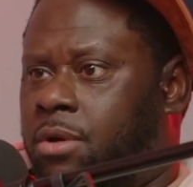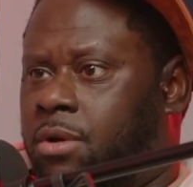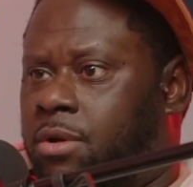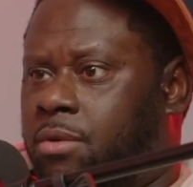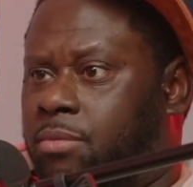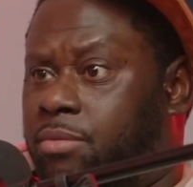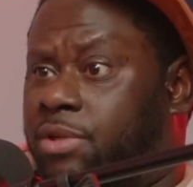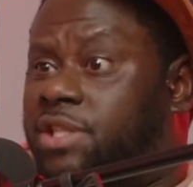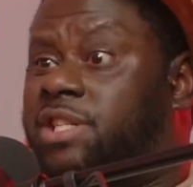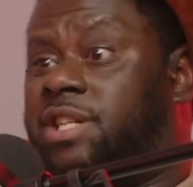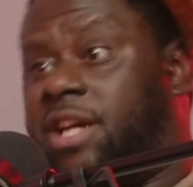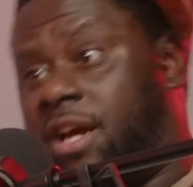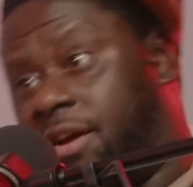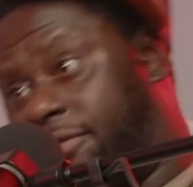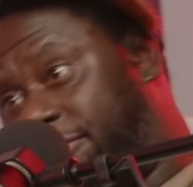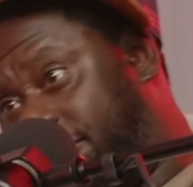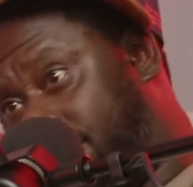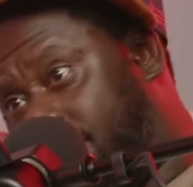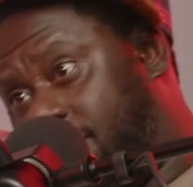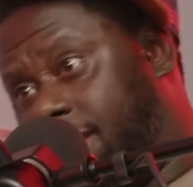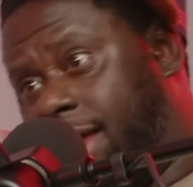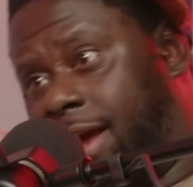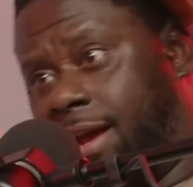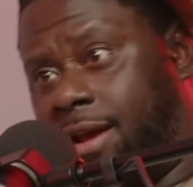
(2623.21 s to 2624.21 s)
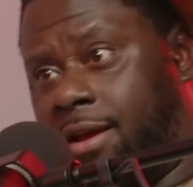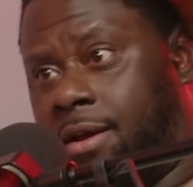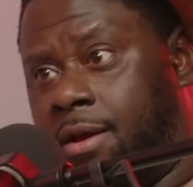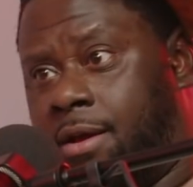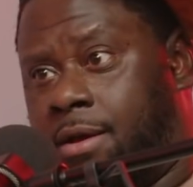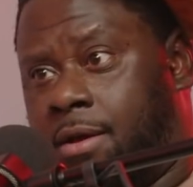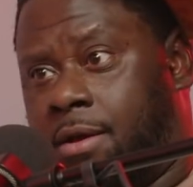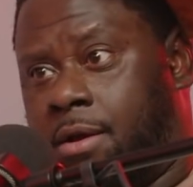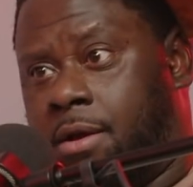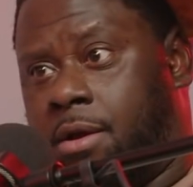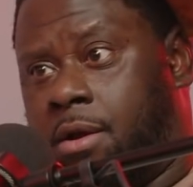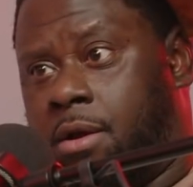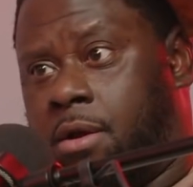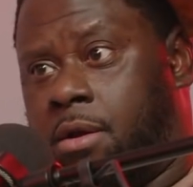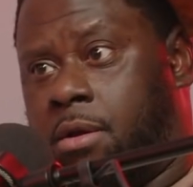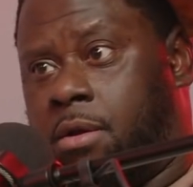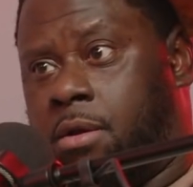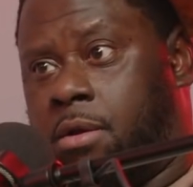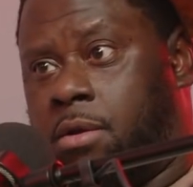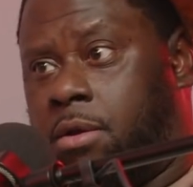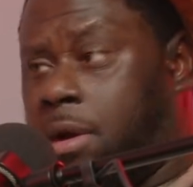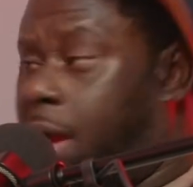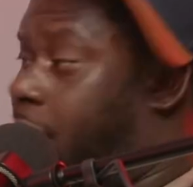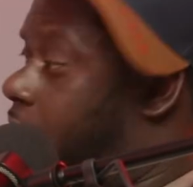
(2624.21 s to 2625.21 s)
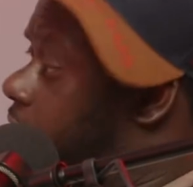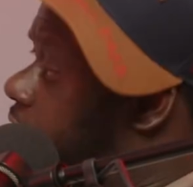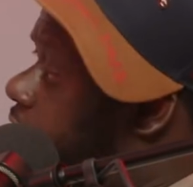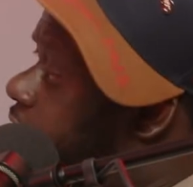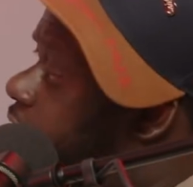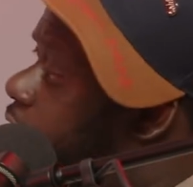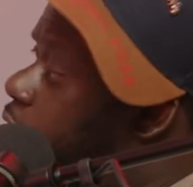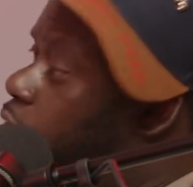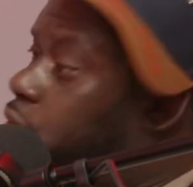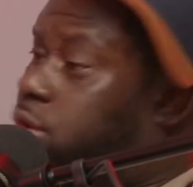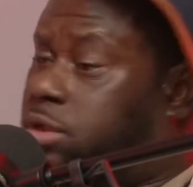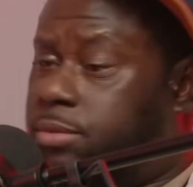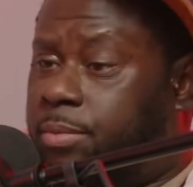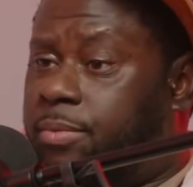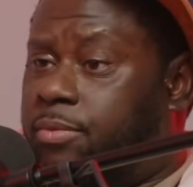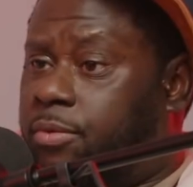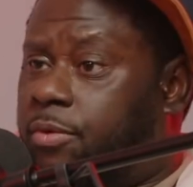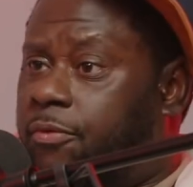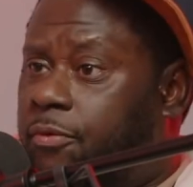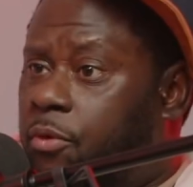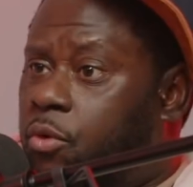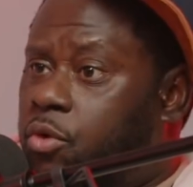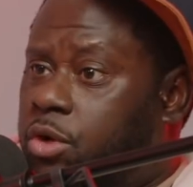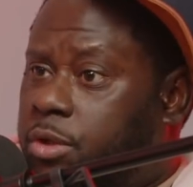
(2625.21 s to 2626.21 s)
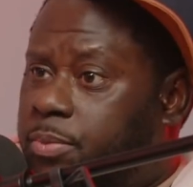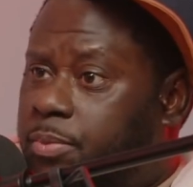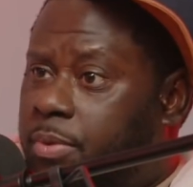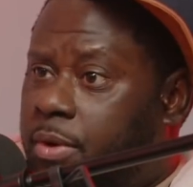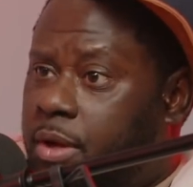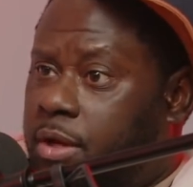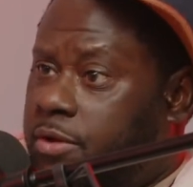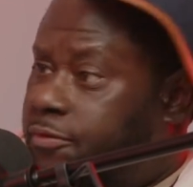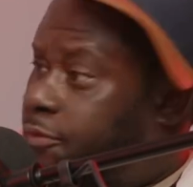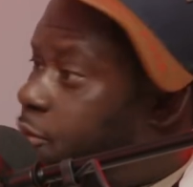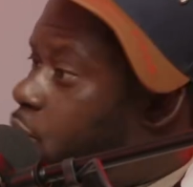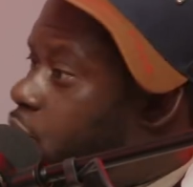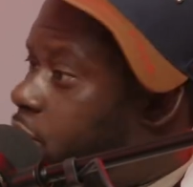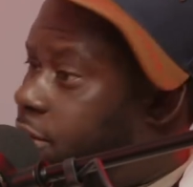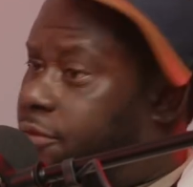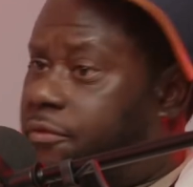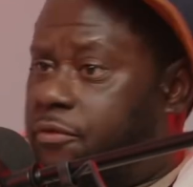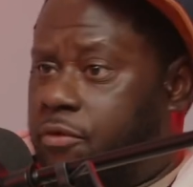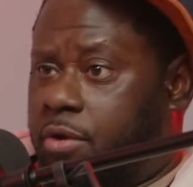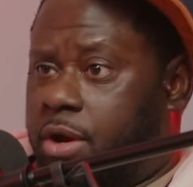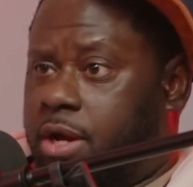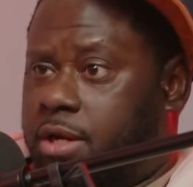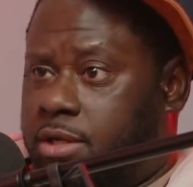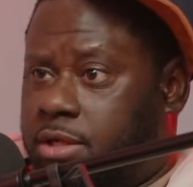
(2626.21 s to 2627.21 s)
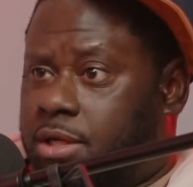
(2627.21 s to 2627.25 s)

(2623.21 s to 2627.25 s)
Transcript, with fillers: but she could feel like, all right, the food's the food is, is food in the fridge.